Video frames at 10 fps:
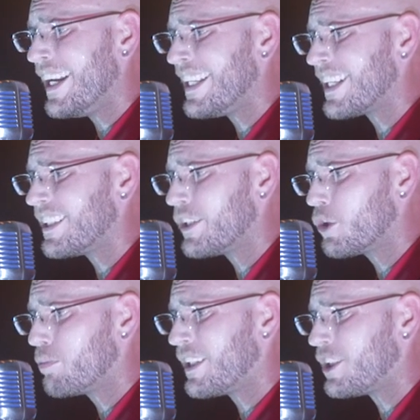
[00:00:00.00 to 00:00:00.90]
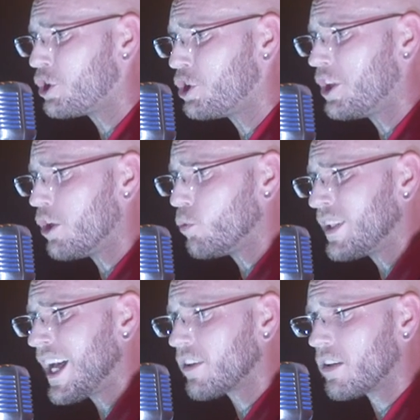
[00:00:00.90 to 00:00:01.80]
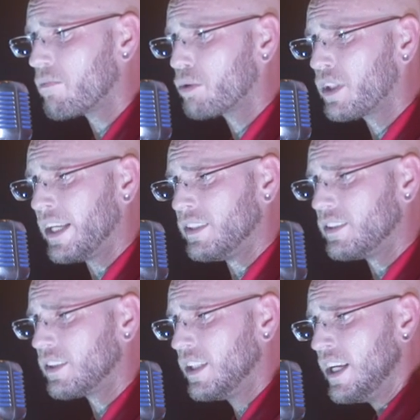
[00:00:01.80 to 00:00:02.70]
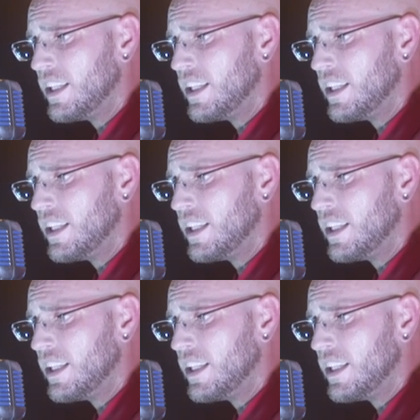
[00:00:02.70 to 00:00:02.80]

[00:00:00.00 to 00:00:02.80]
eating a little bit of shit without complaint.